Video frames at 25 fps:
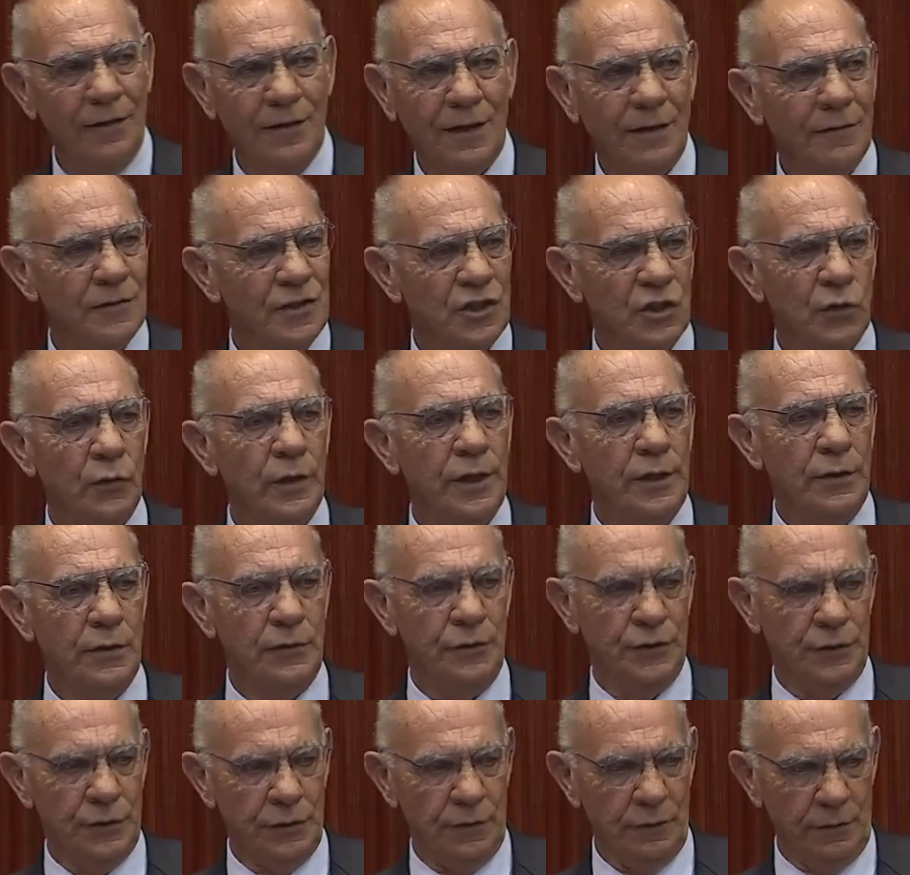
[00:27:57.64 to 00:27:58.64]
think it was 22
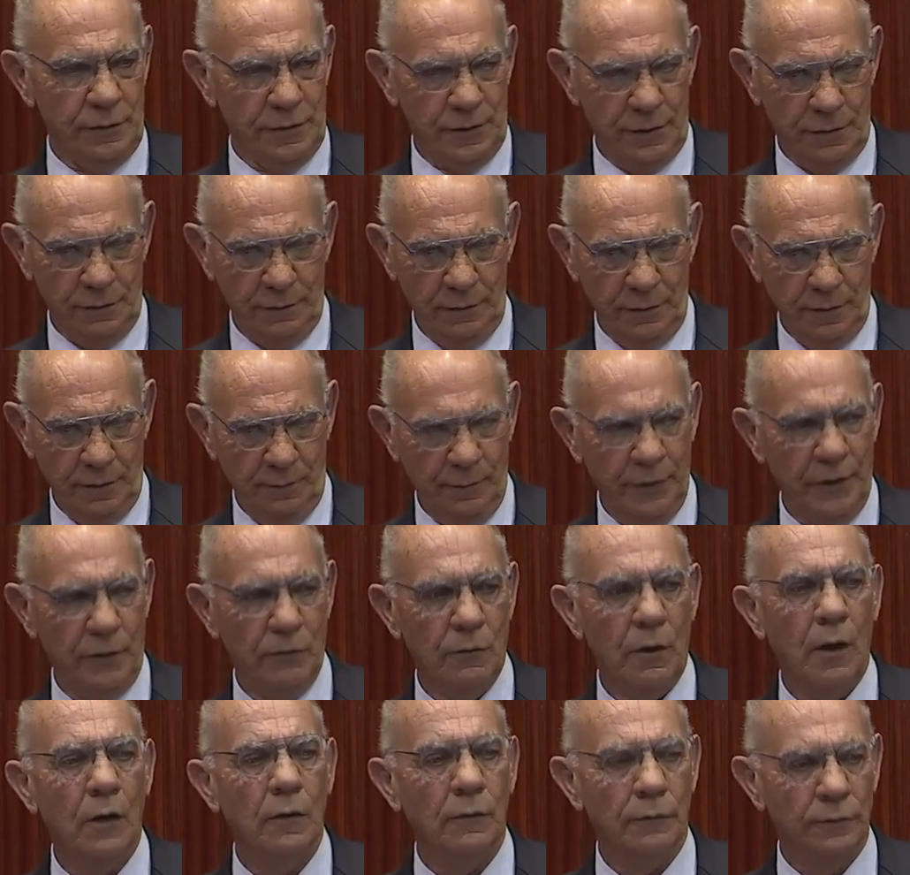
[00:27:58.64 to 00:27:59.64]
students who had been
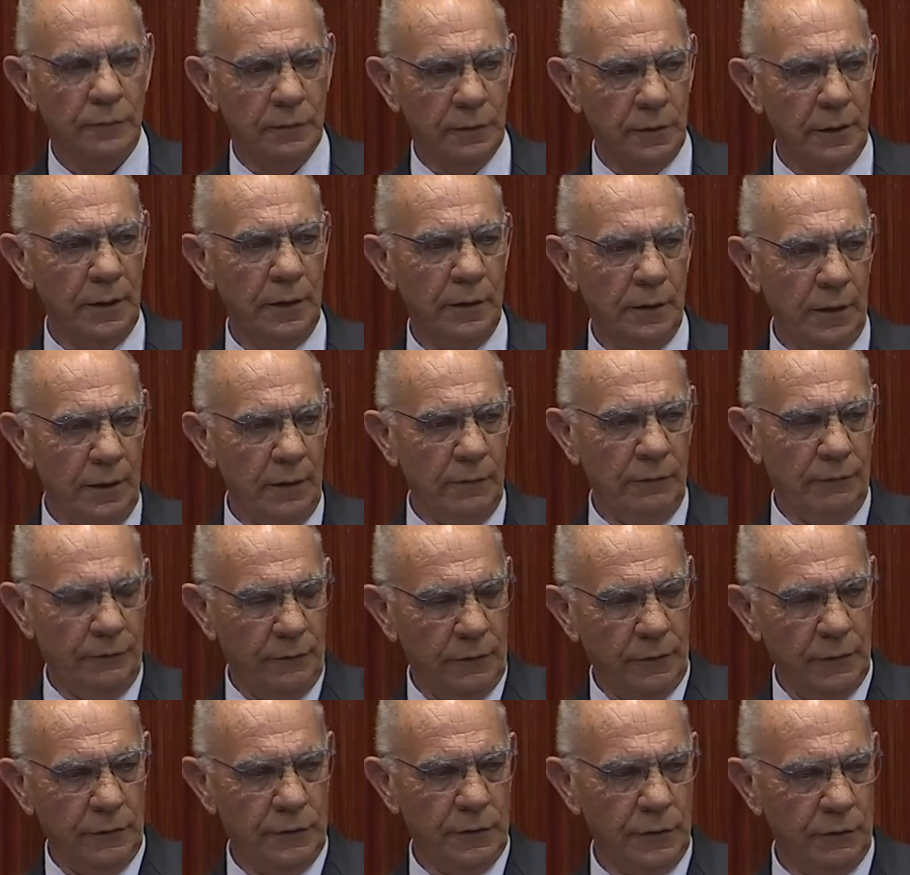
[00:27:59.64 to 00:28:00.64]
enrolled in
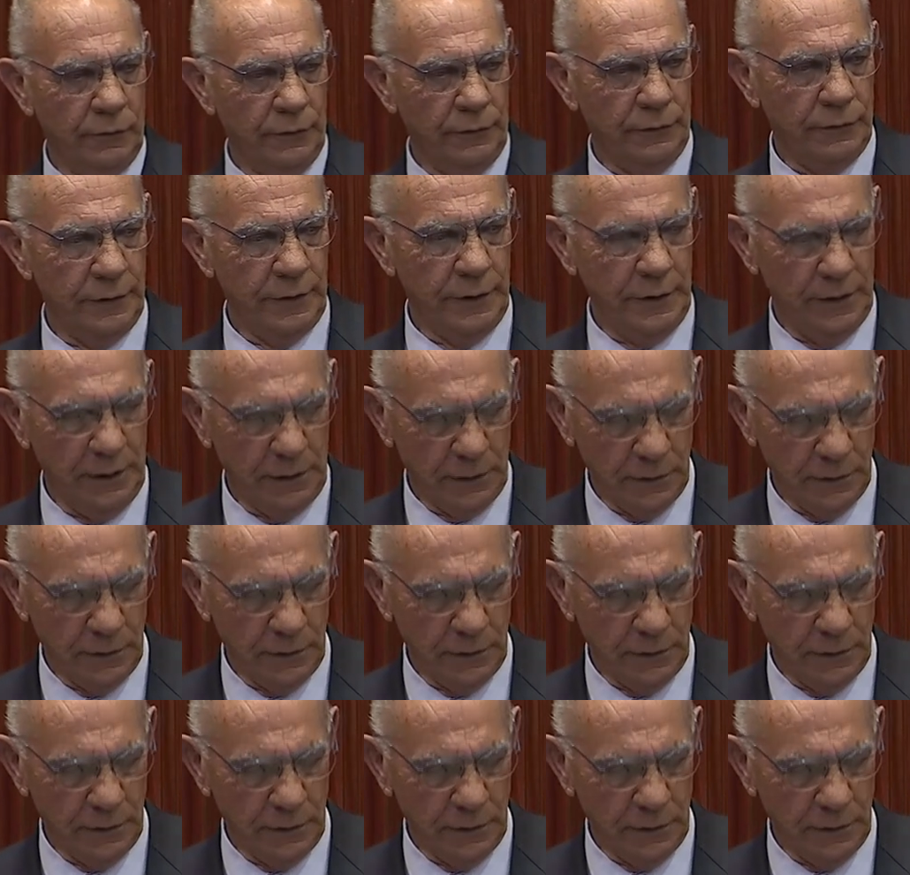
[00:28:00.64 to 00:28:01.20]
for a 2 or 3 year